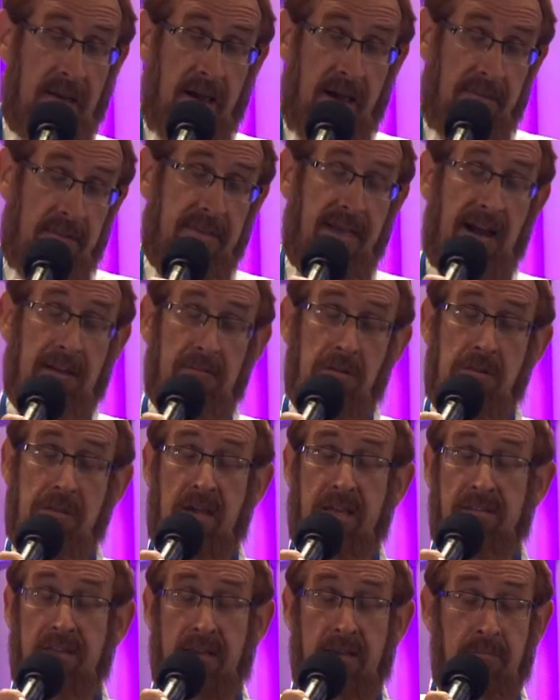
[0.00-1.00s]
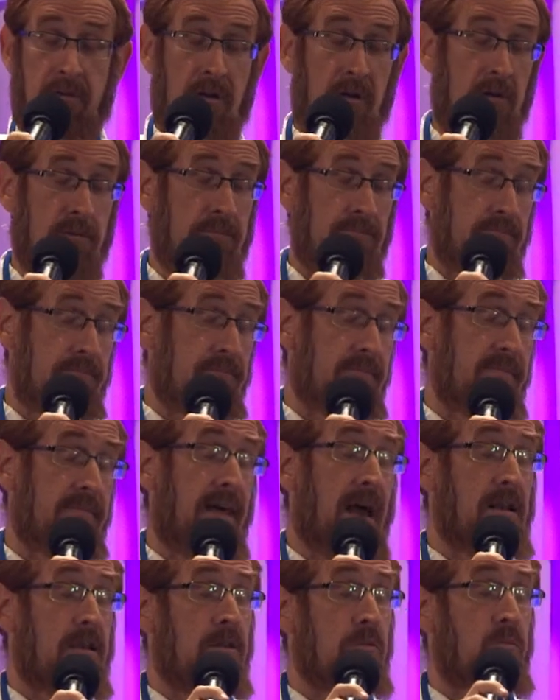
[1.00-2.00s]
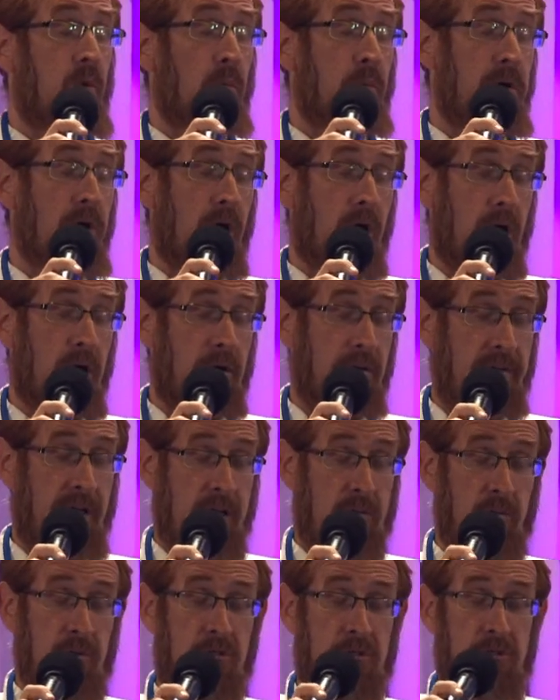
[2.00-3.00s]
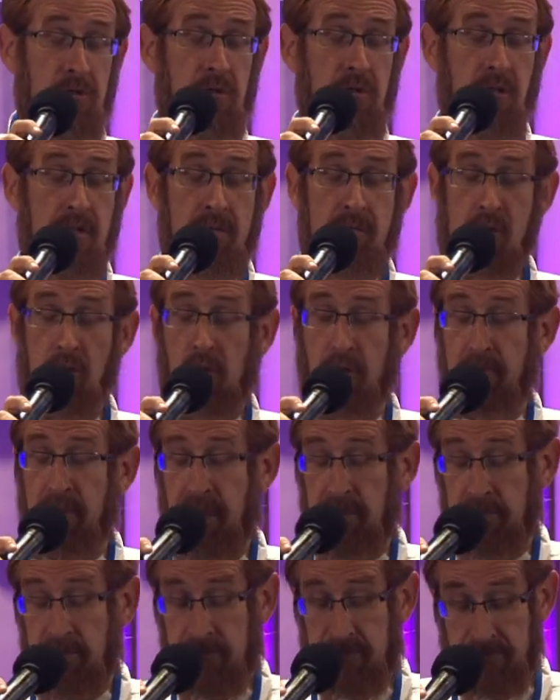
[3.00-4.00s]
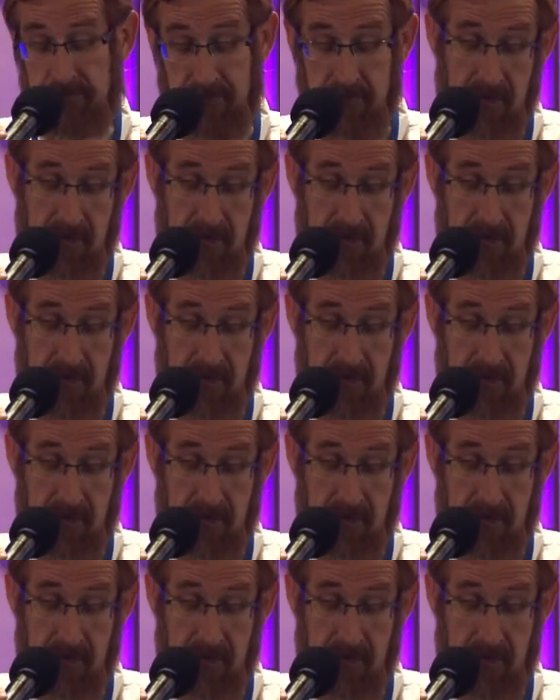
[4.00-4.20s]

And the doctor said to him, You know, that's what we are. That's what Judaism is all about.